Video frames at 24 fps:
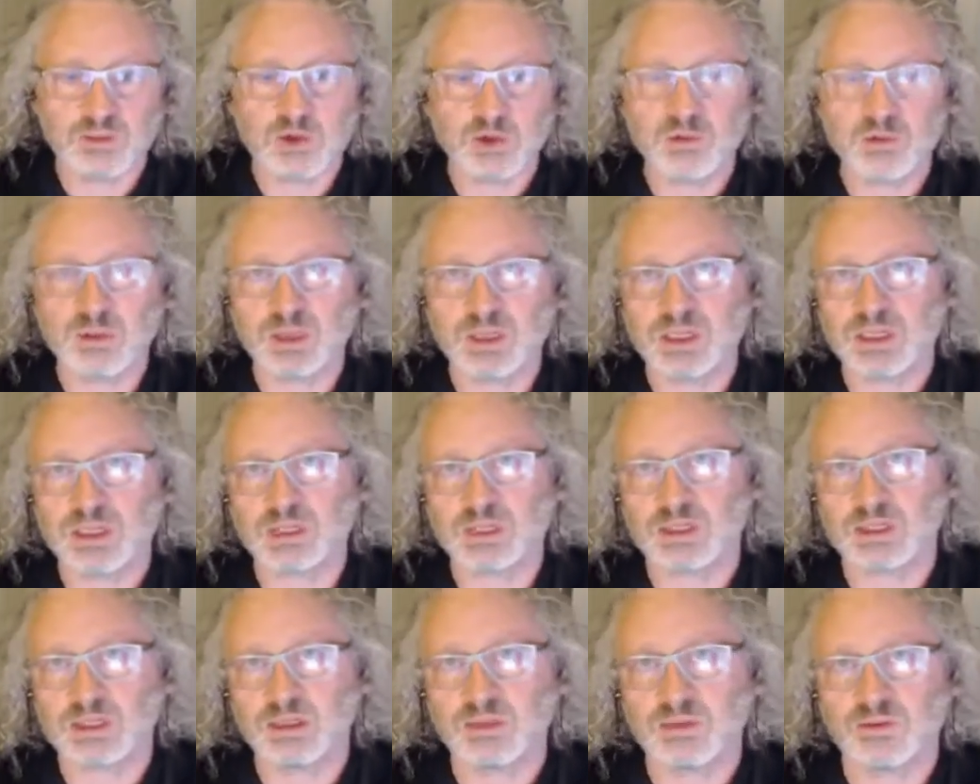
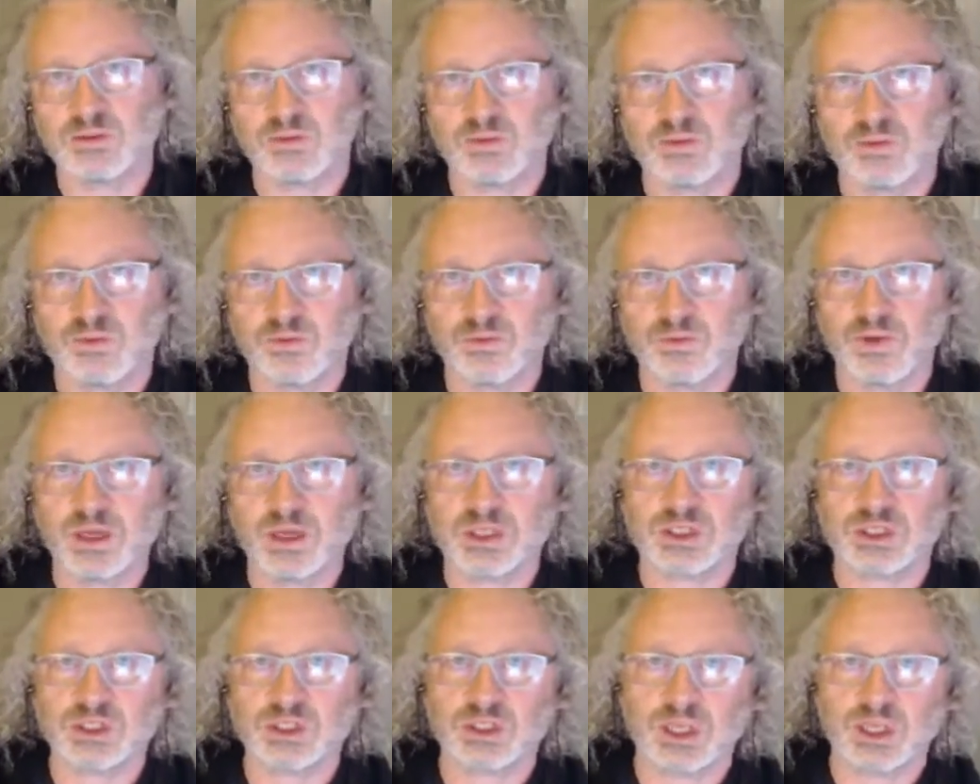Plumi is a
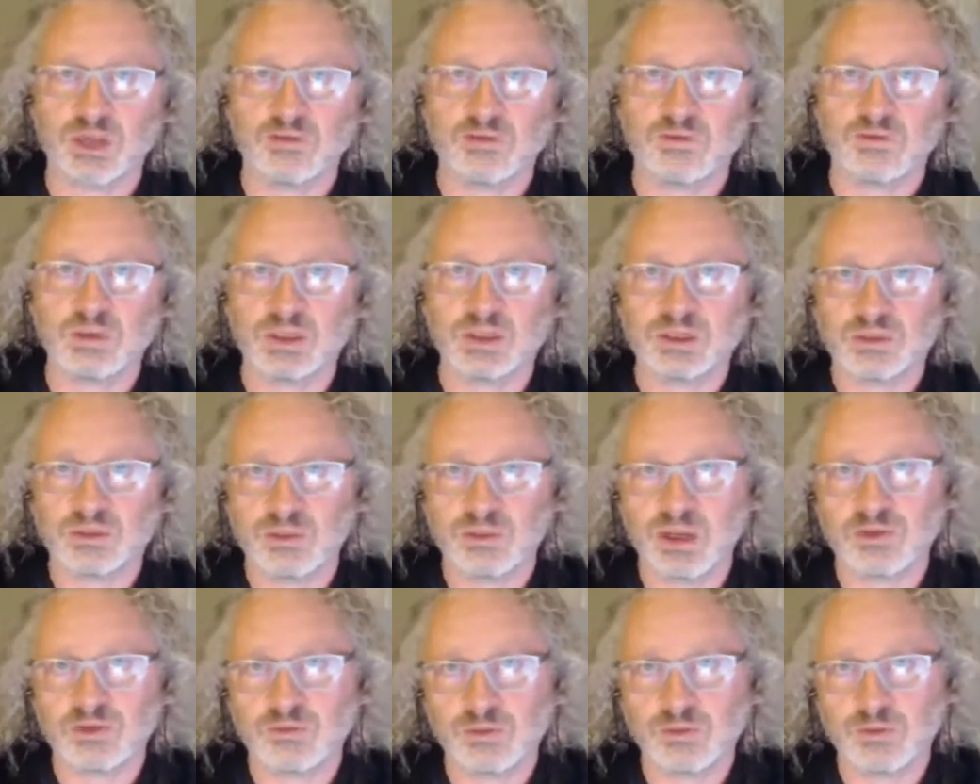French
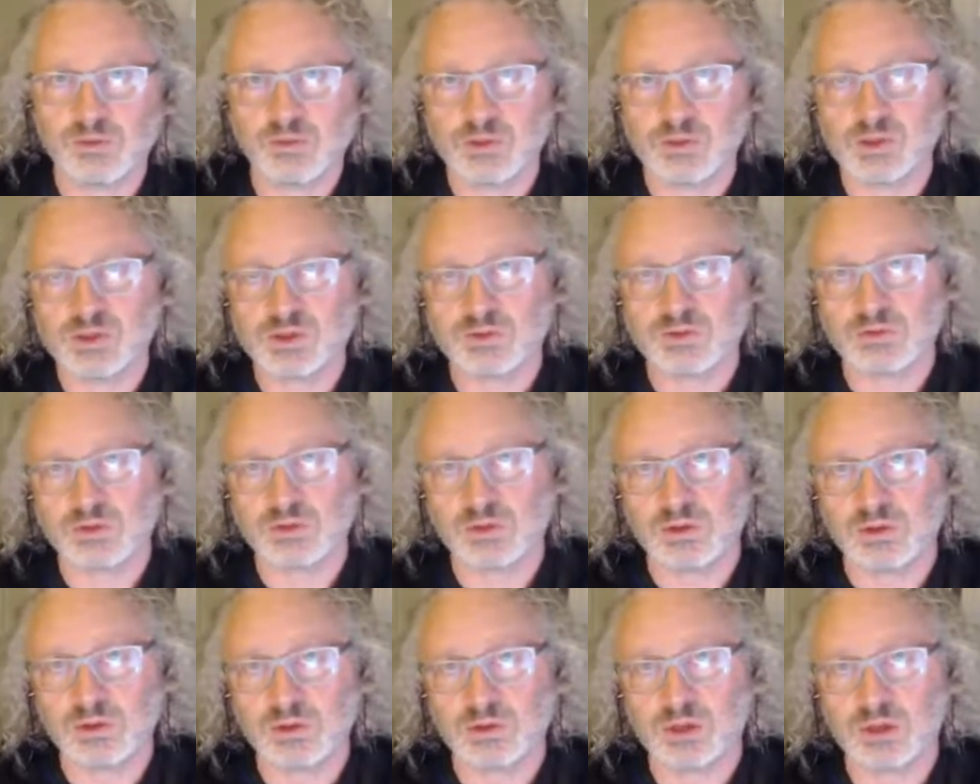government platform used
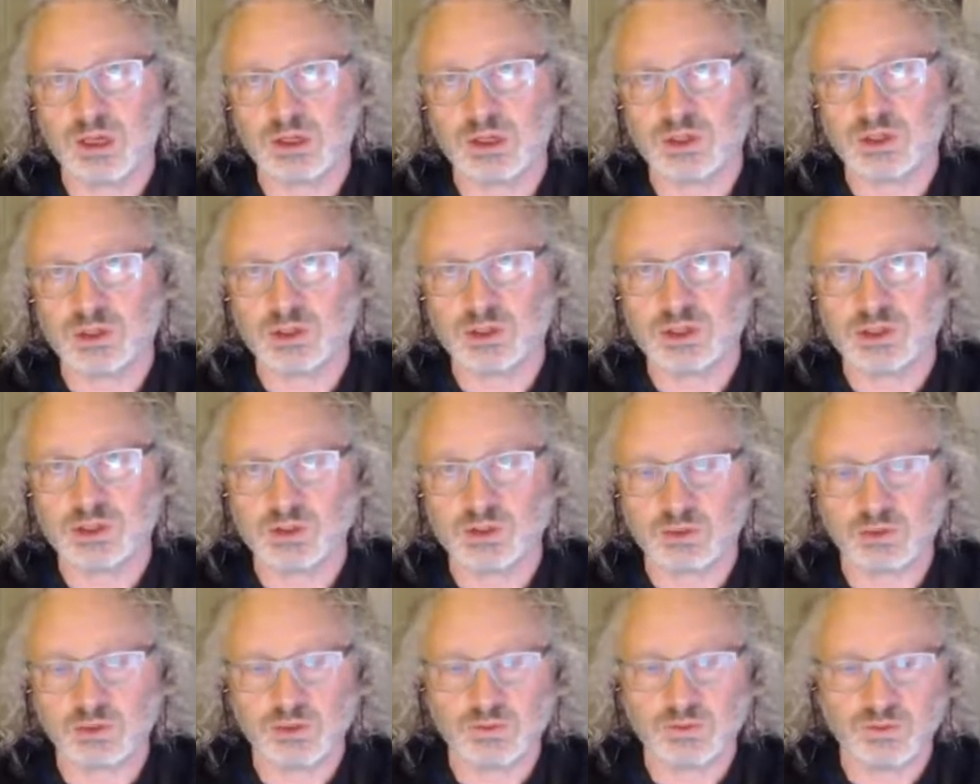for
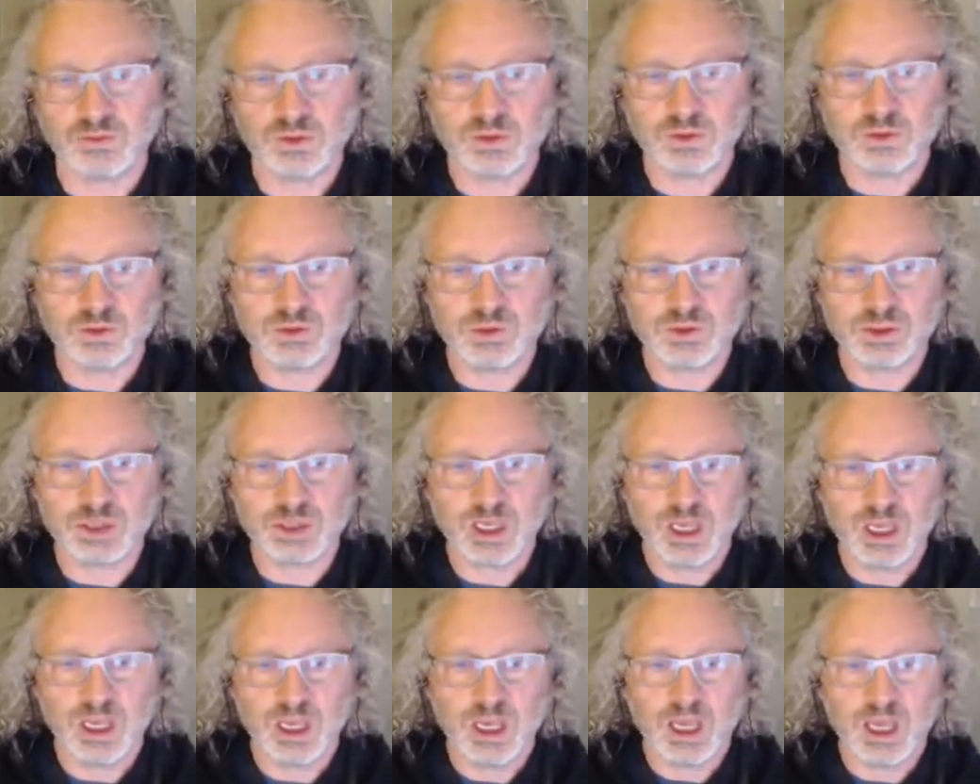judicial
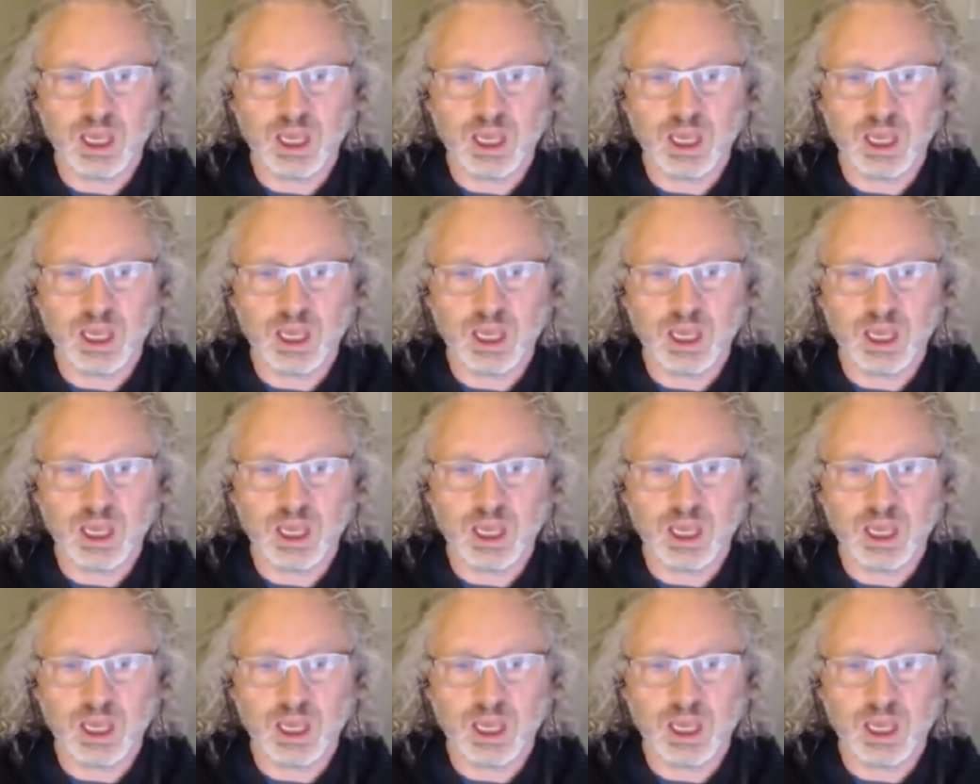reviews.